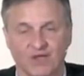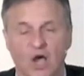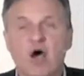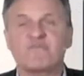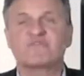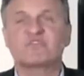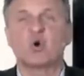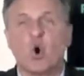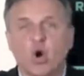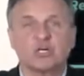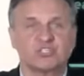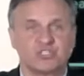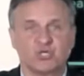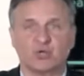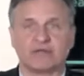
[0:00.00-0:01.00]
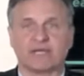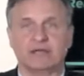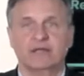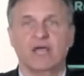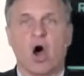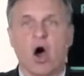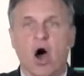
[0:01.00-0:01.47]
Of course, you
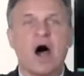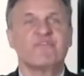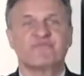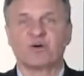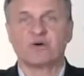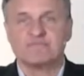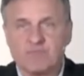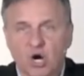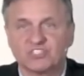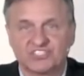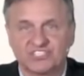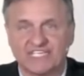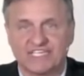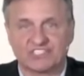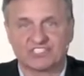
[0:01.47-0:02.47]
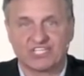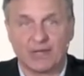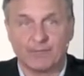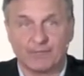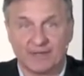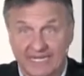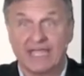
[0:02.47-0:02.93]
can offer mercy to
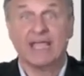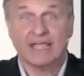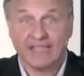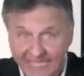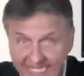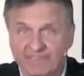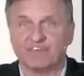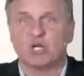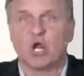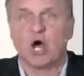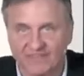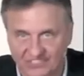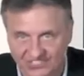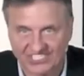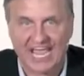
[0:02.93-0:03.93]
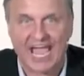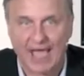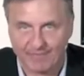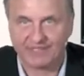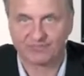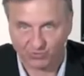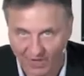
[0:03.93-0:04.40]
somebody even on the
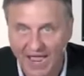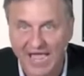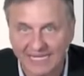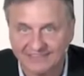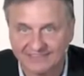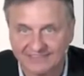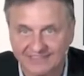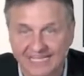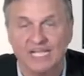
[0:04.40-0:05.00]
Sabbath, right?